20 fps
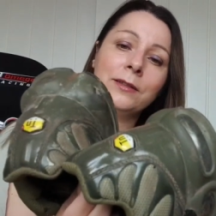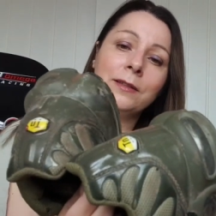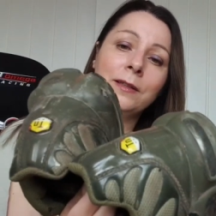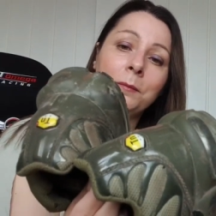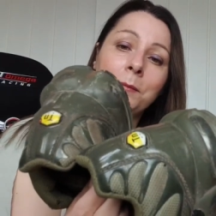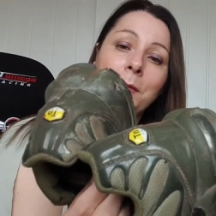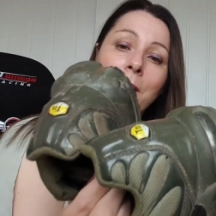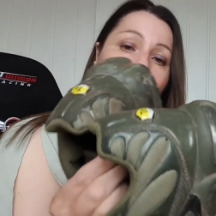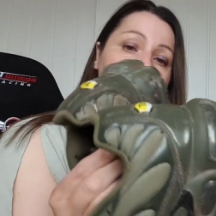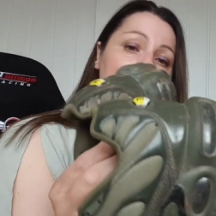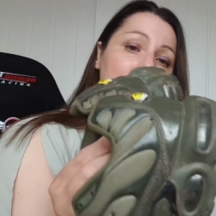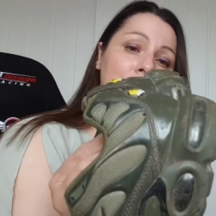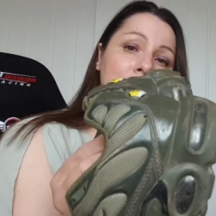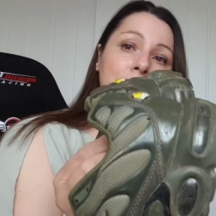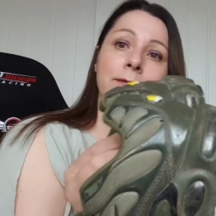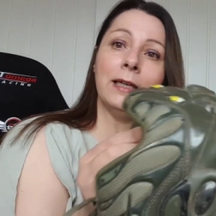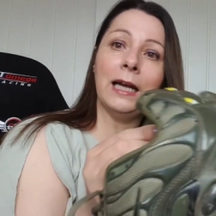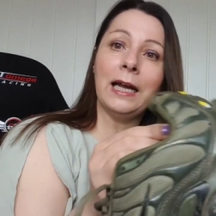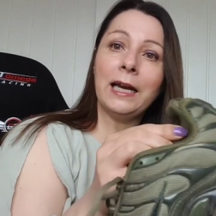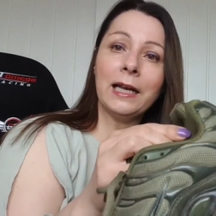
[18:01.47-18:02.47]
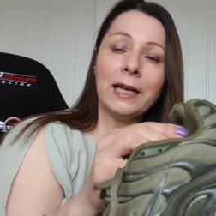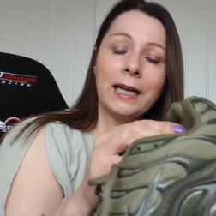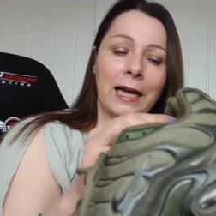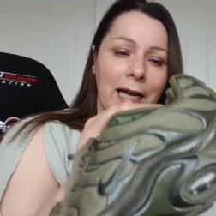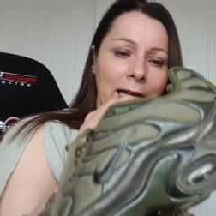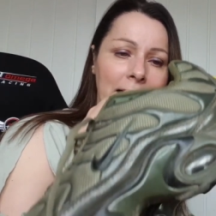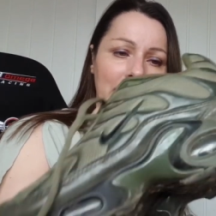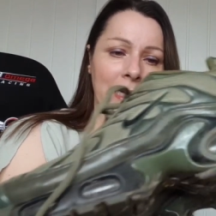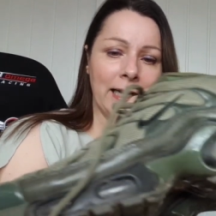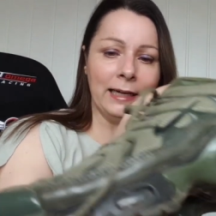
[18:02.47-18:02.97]
And I'm like, yeah,
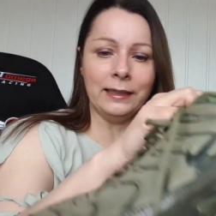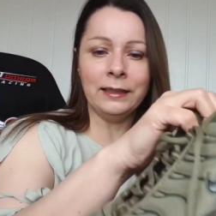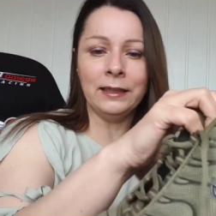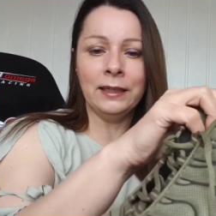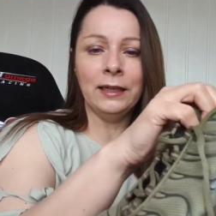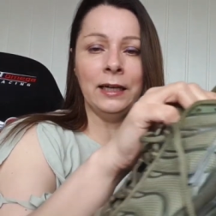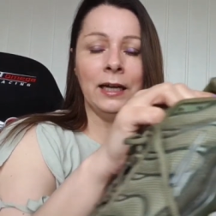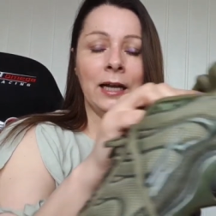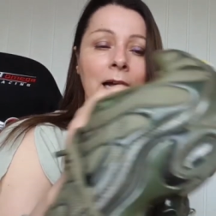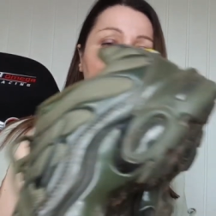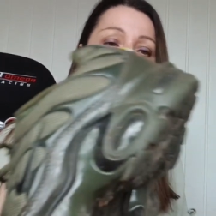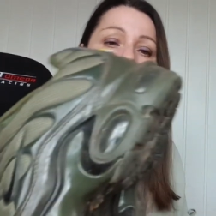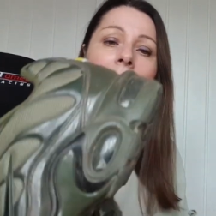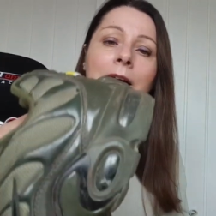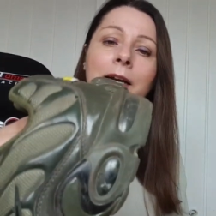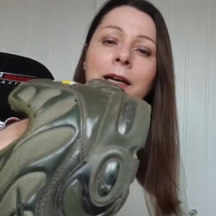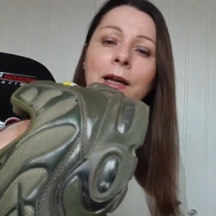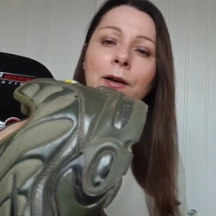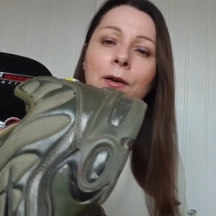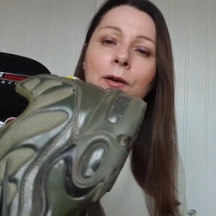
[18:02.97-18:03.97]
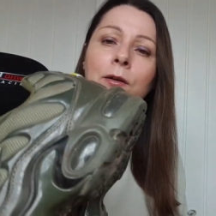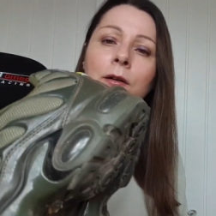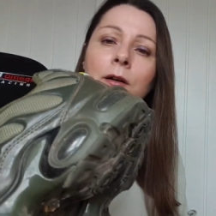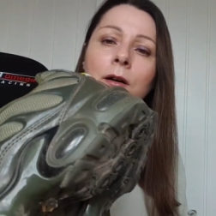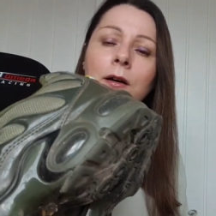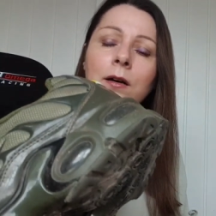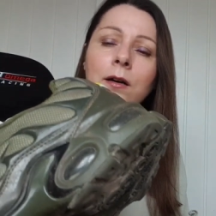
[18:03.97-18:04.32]
okay then. Now,